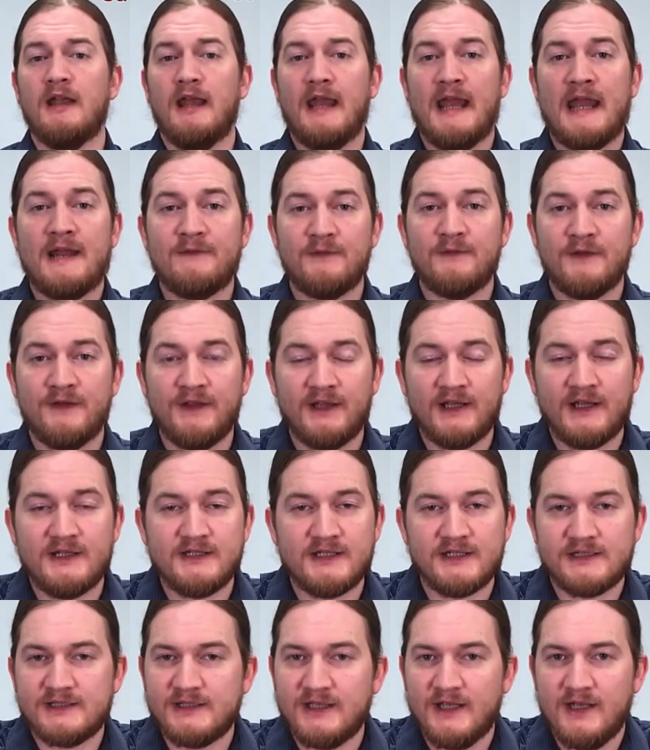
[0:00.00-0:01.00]
Everything I
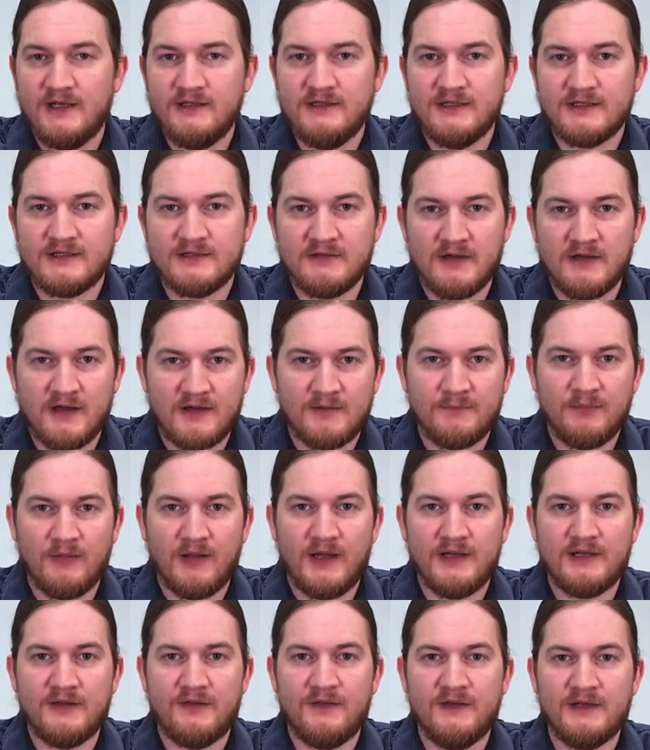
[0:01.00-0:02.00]
just said does not
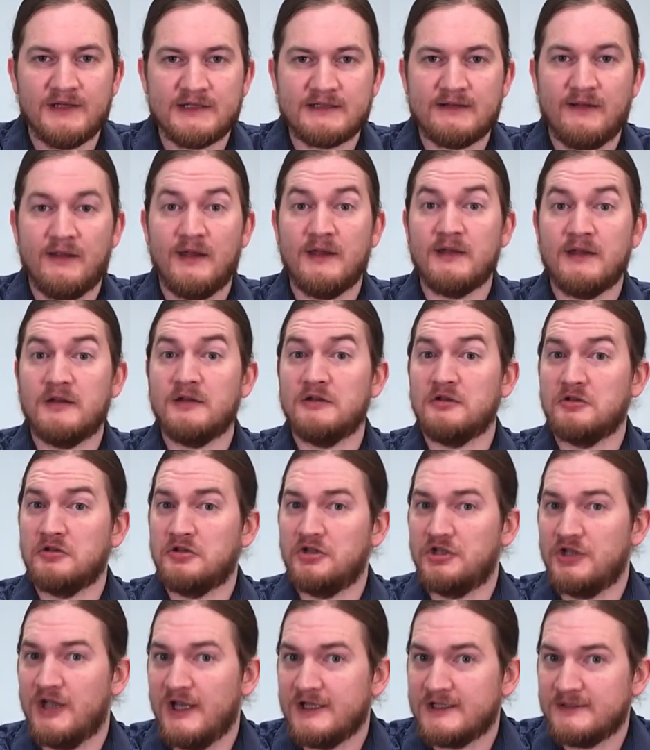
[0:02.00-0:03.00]
apply to things like
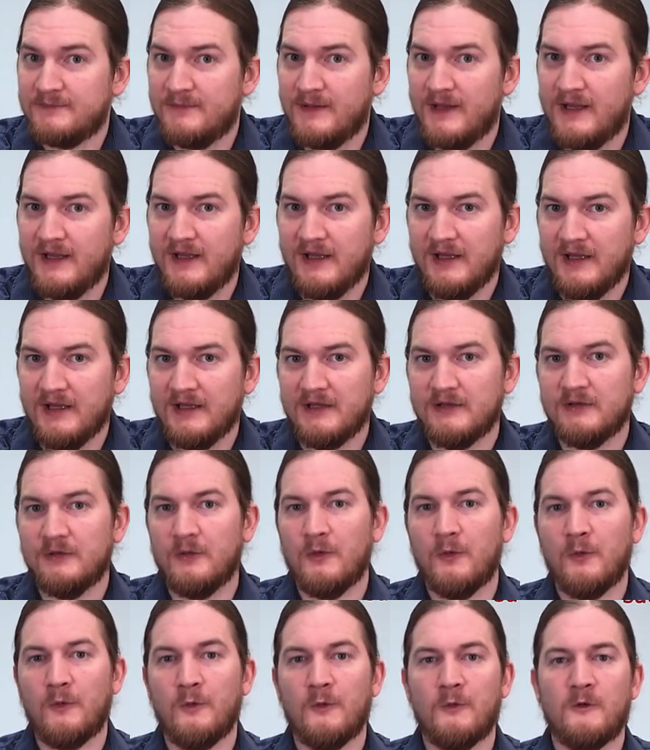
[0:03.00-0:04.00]
chest pain
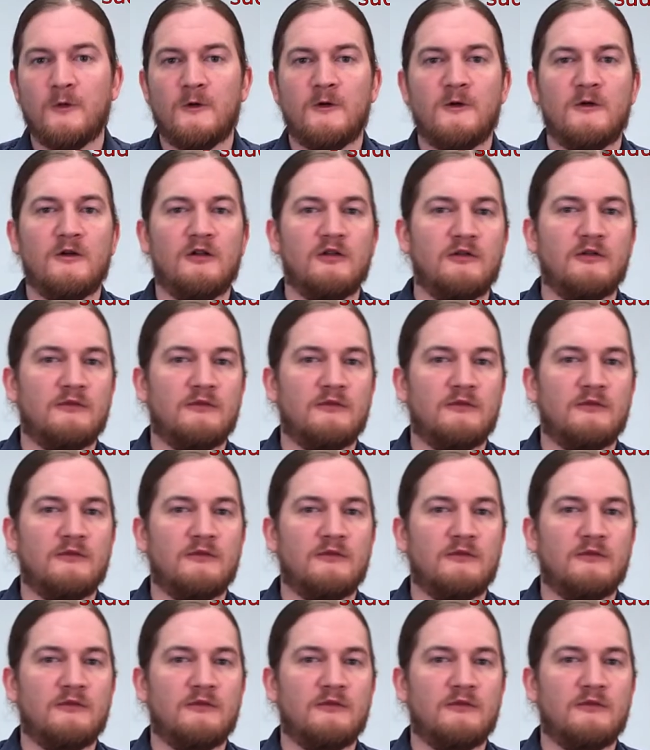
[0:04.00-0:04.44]
or,